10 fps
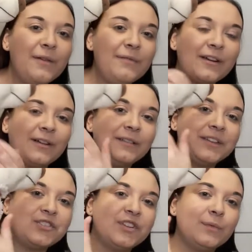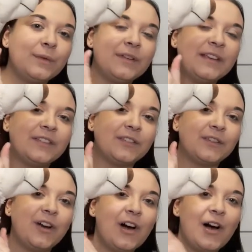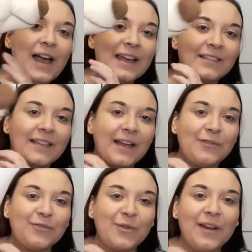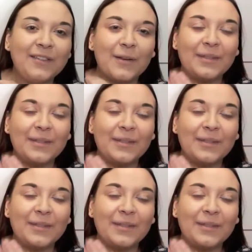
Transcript: perfect condition with his scar, et cetera.